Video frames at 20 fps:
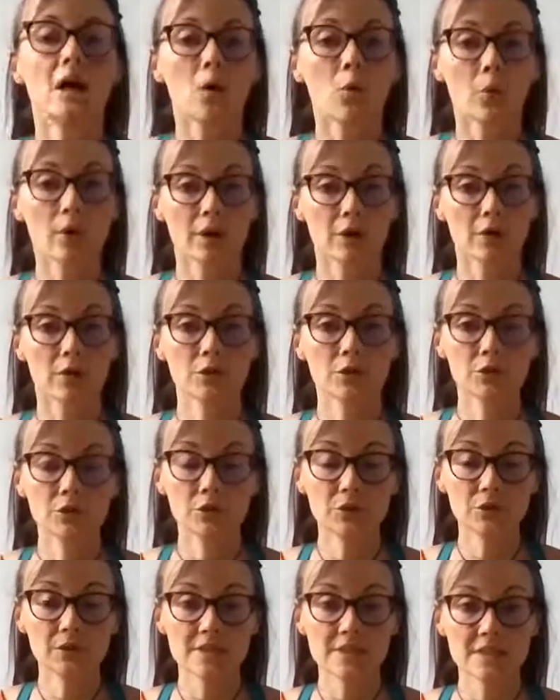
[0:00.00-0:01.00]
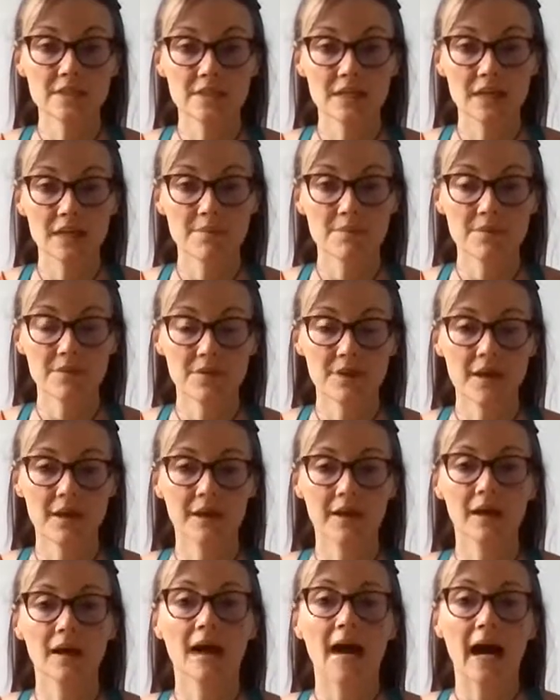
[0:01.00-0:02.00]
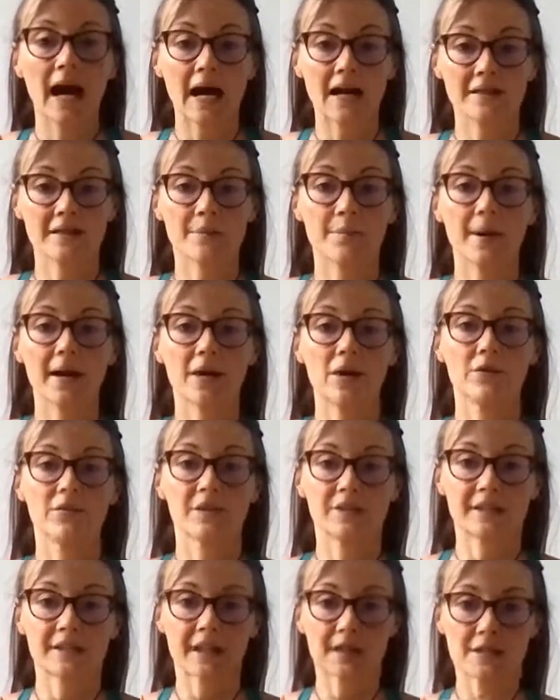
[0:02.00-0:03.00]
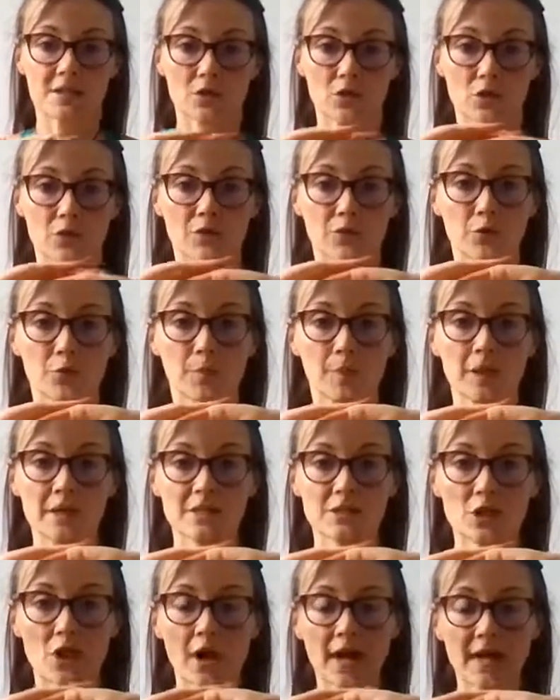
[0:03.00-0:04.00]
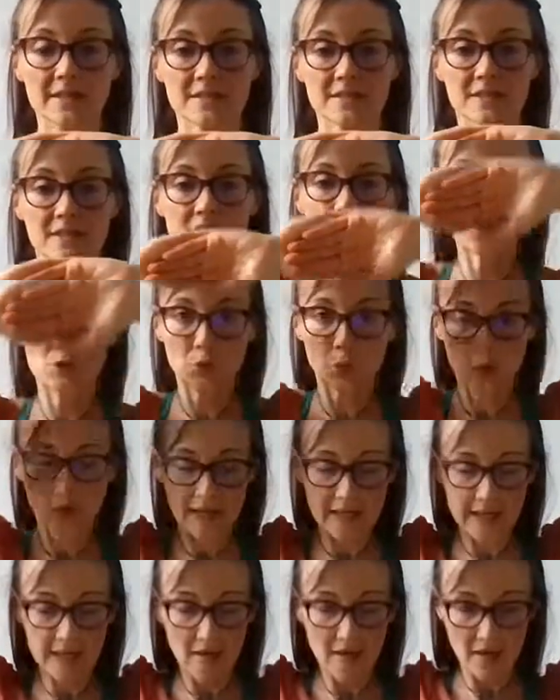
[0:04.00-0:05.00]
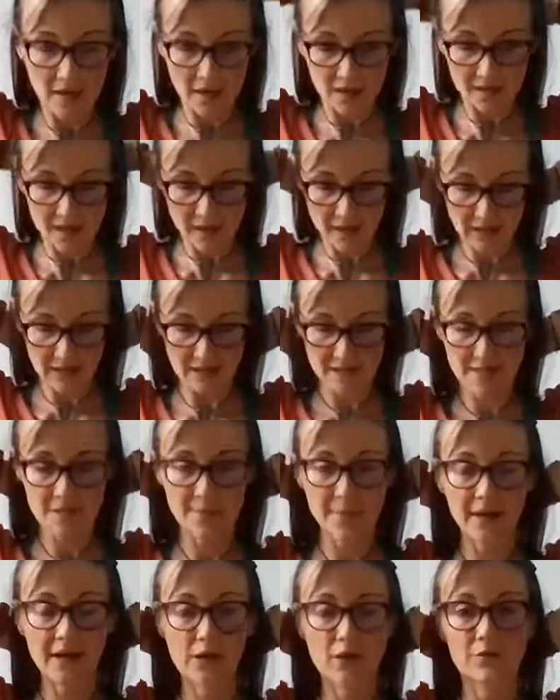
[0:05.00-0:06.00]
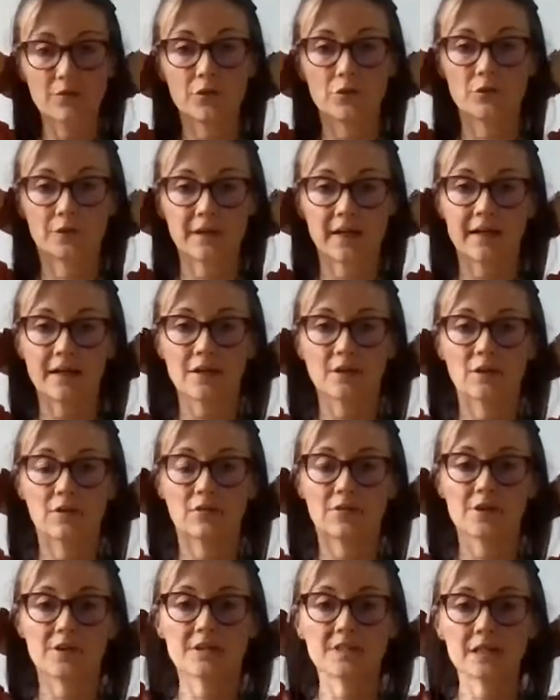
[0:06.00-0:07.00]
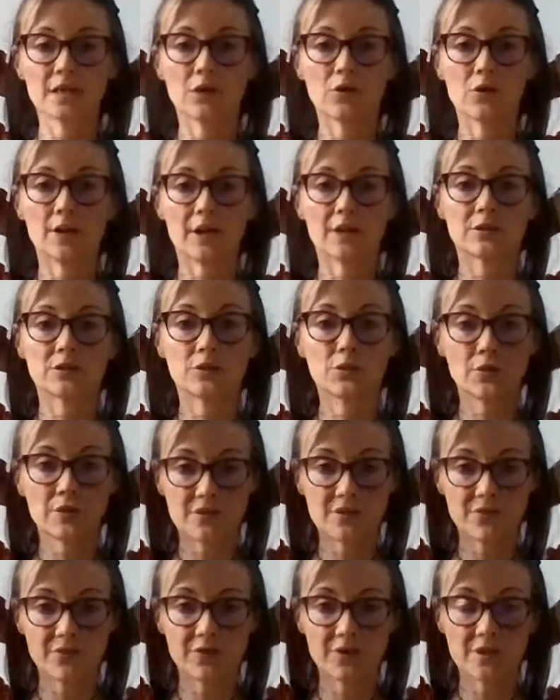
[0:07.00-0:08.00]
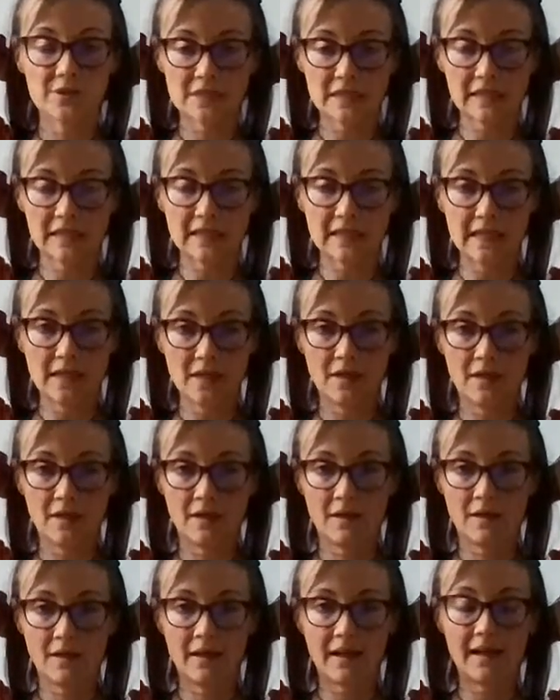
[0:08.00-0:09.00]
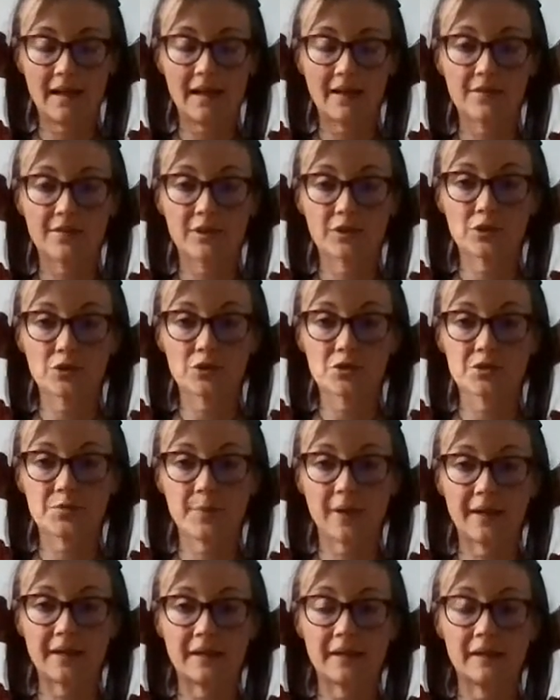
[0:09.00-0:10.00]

We are going to do the same thing at the back of our neck. So if you place your hands this way, at the back of your neck, the first thing you can do is firstly, lengthen your spine